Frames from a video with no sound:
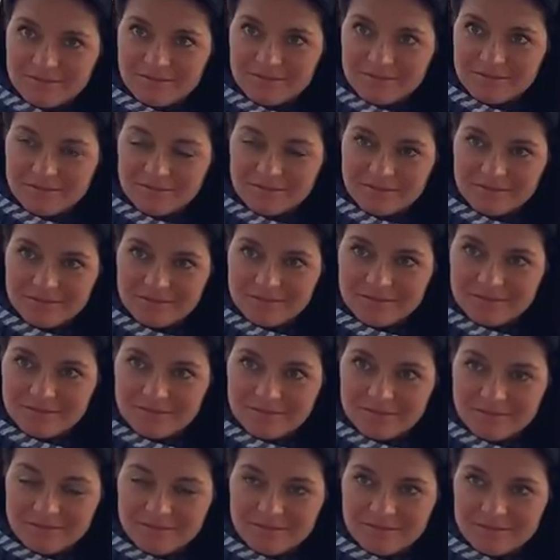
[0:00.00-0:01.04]

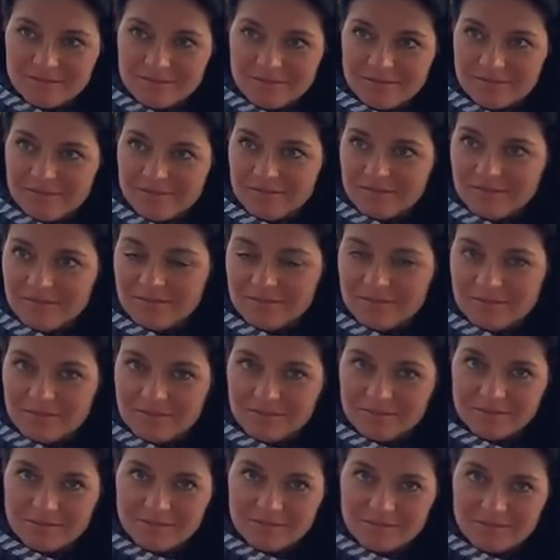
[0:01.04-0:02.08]

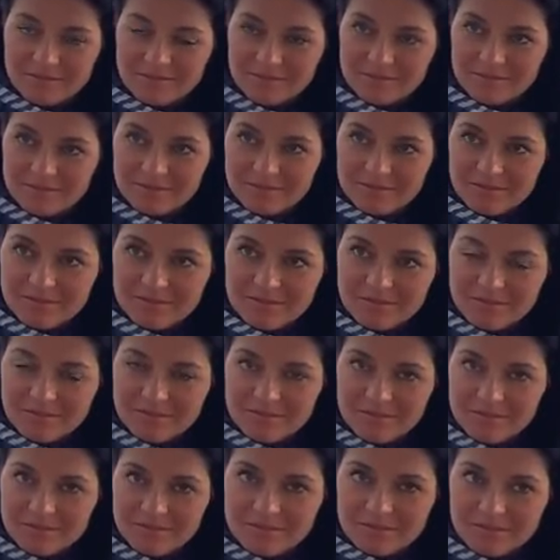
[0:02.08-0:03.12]

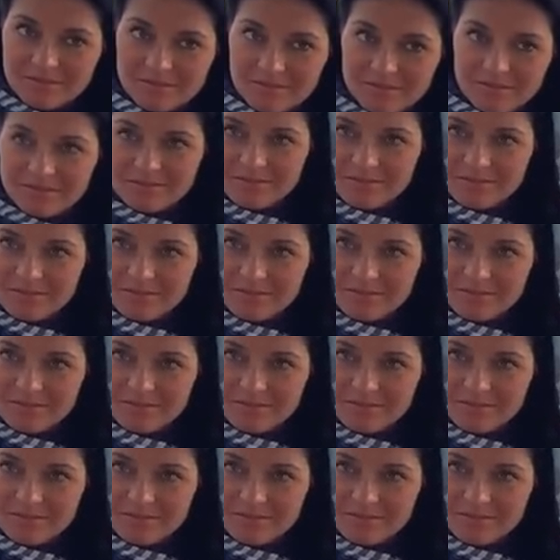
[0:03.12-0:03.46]
(silent)